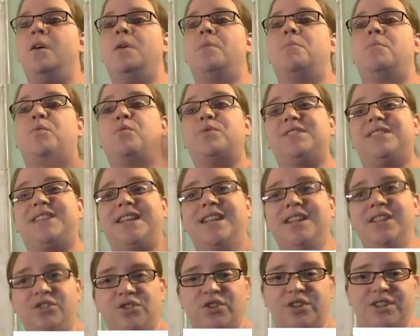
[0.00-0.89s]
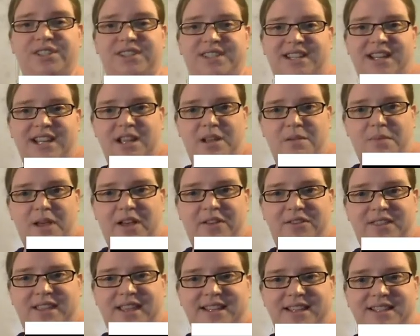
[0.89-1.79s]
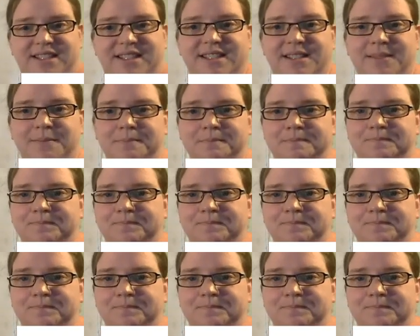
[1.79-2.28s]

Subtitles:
But what's interesting about this